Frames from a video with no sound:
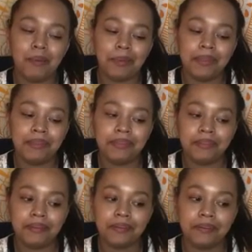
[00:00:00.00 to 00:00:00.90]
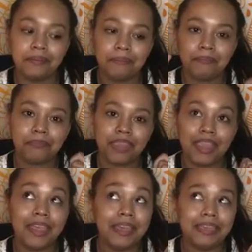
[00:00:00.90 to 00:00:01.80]
so
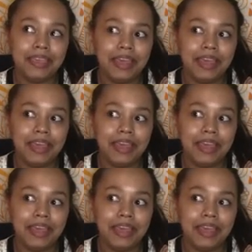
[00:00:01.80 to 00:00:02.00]
yeah.